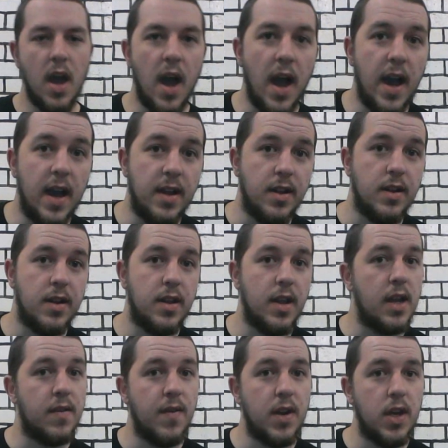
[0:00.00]
and in
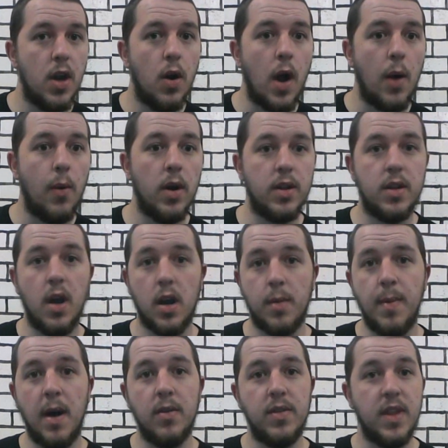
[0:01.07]
today's video I want to talk
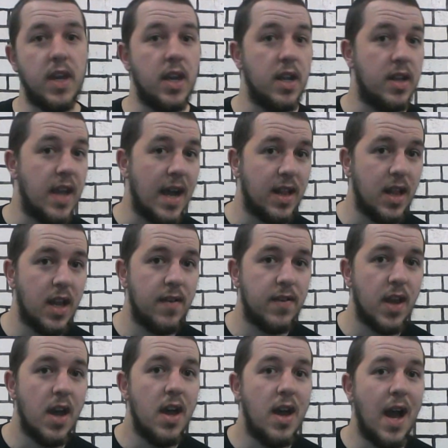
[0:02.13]
about the deadlift
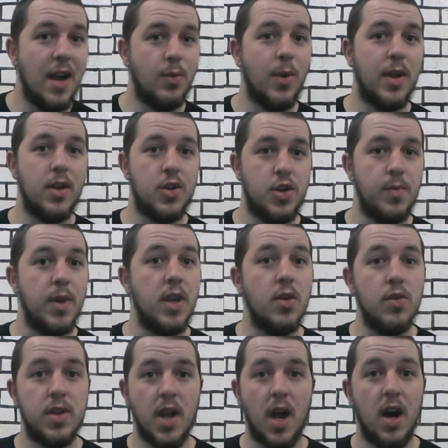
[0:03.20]
and whether it should be
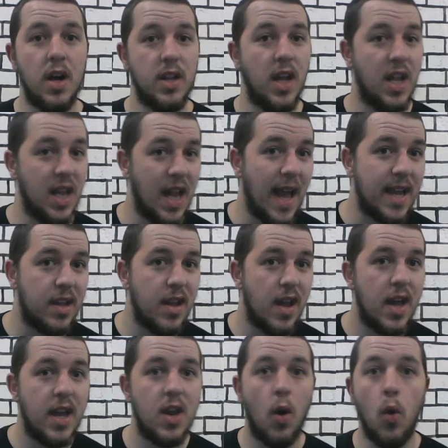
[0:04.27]
used on leg
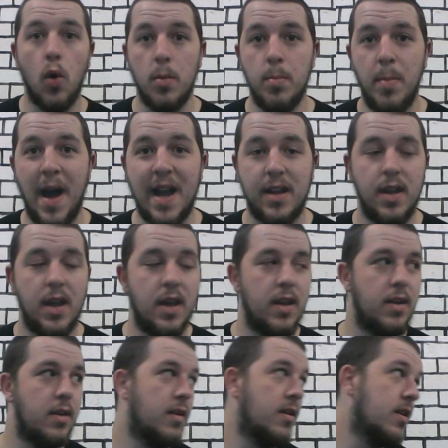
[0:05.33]
day or back day.
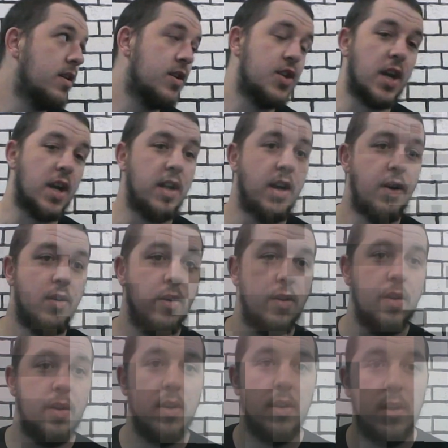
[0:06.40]
Check it out.
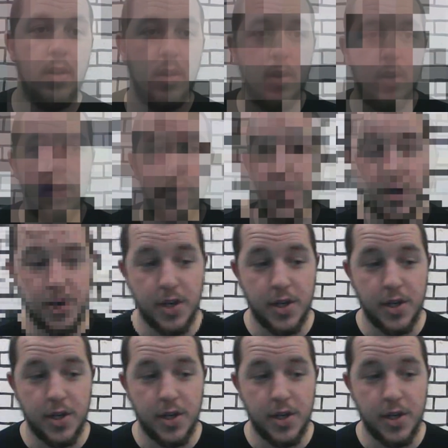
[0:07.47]
Alright guys, the short
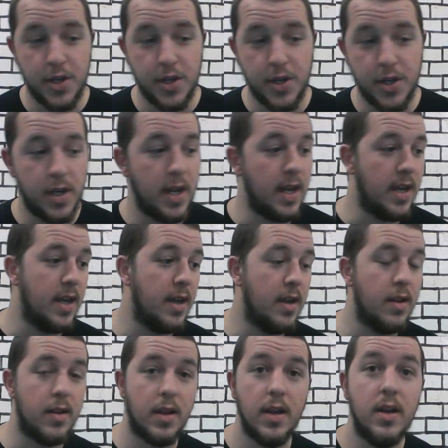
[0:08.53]
answer to this question
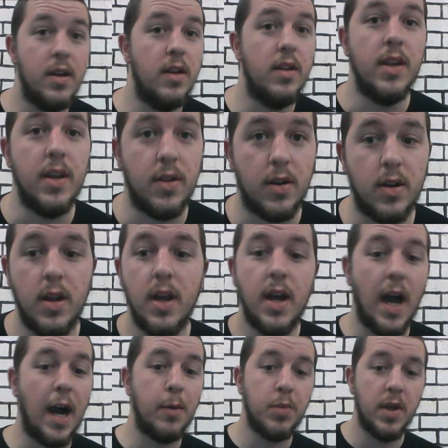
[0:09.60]
is neither.
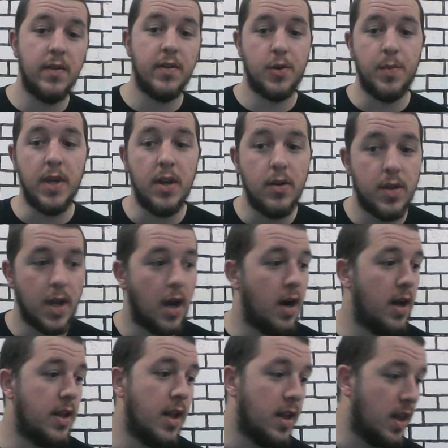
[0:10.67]
I don't believe it should be used
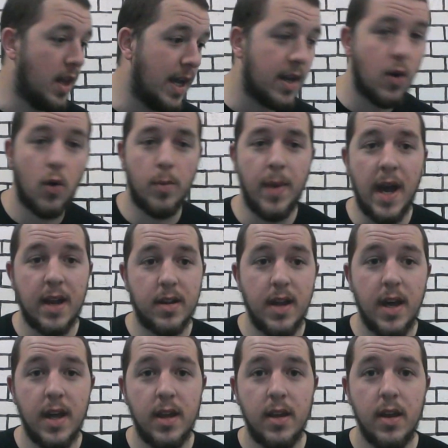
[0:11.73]
on leg or back
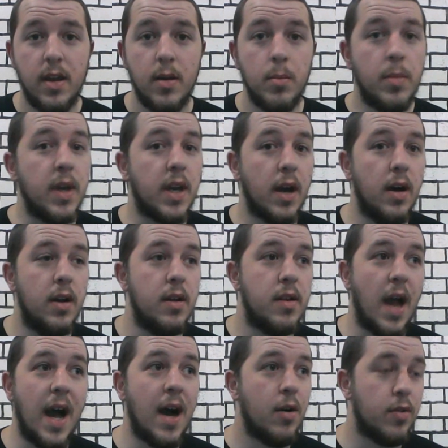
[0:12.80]
day because
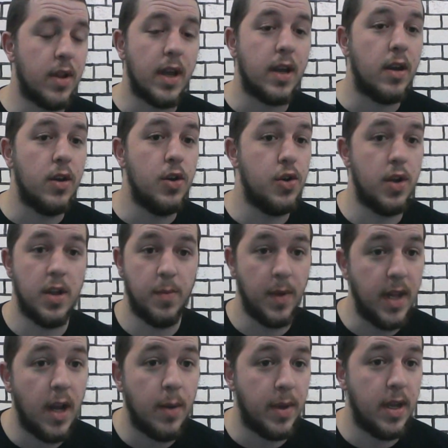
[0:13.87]
I don't think you should
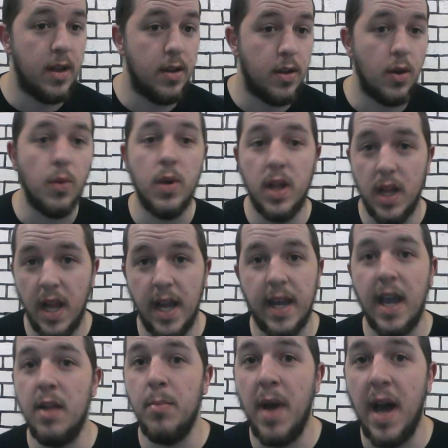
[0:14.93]
split up into leg
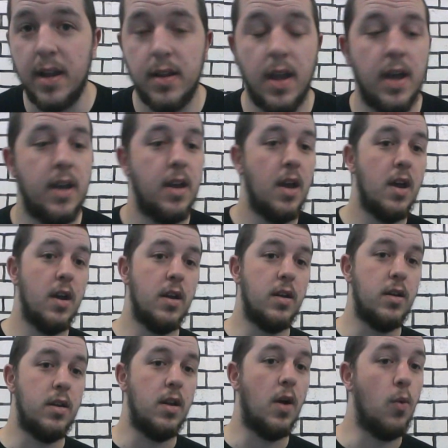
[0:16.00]
and back day.
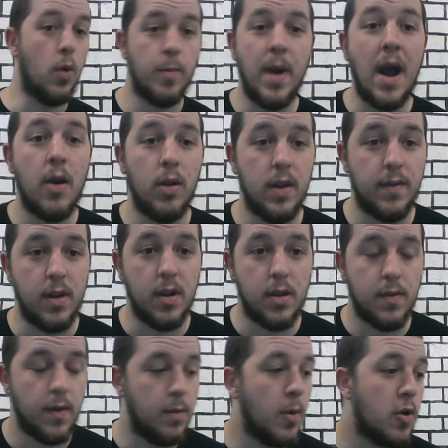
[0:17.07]
You know, we're
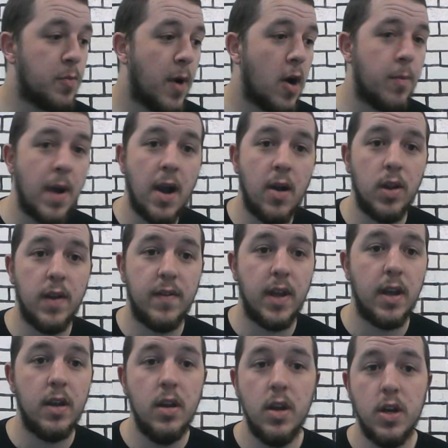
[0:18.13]
powerlifters. For the most part,
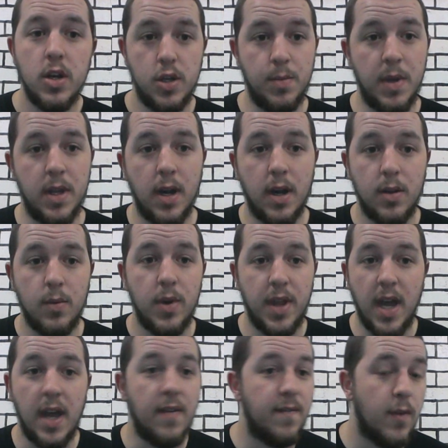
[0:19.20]
powerlifting should be done with
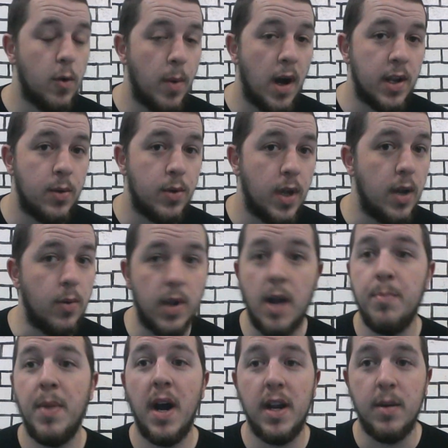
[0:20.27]
a full body routine. We're
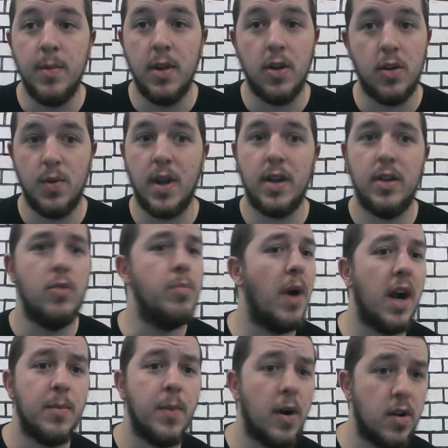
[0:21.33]
not bodybuilders, we're not gonna do
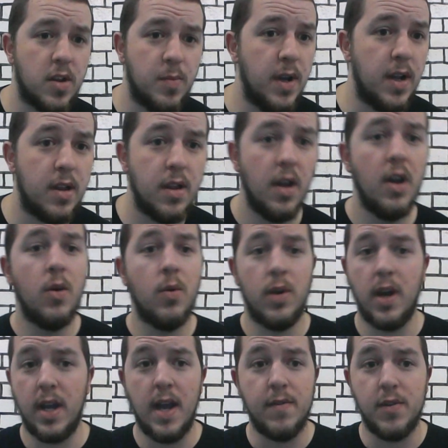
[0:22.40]
body part splits, we're
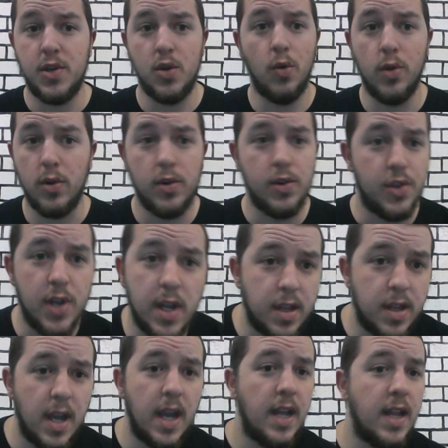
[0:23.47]
not gonna have shoulder and chest
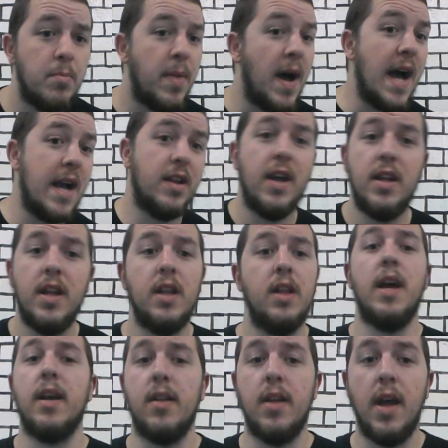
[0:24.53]
day and then back day and then
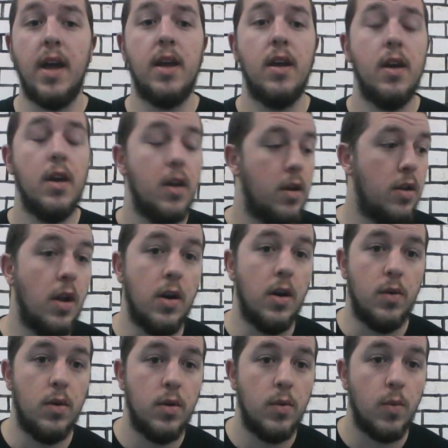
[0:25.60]
leg day. No.
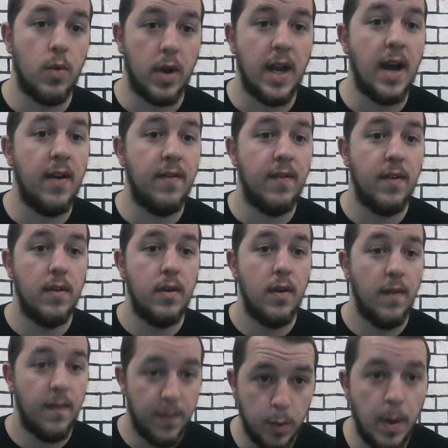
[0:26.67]
We're gonna have
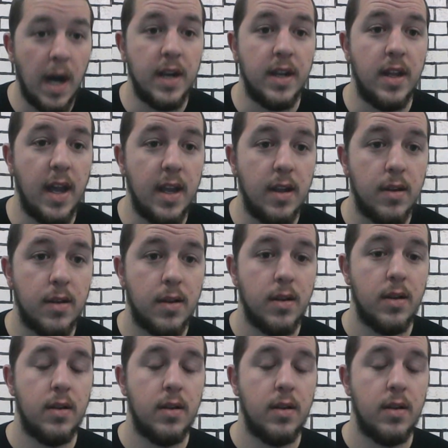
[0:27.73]
full body days,